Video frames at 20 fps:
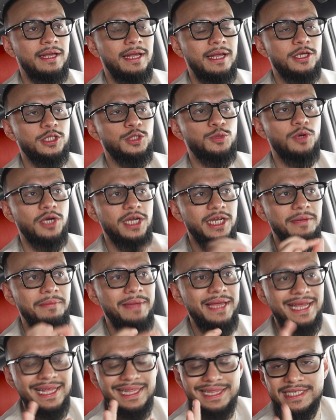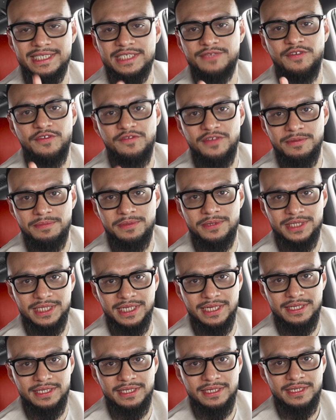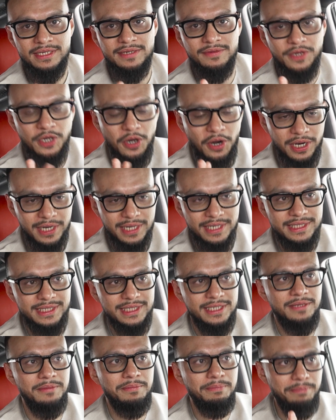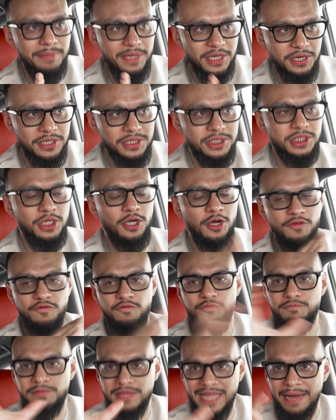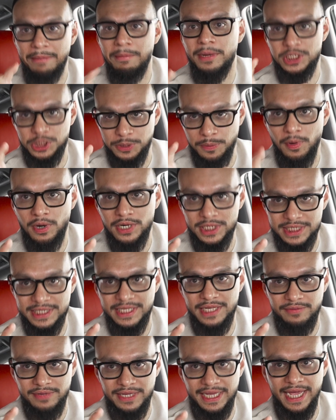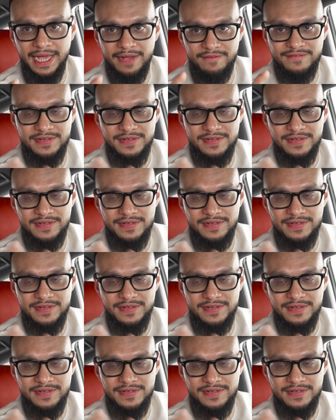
because we're going to make at least 50% regardless because of that much margin that we have.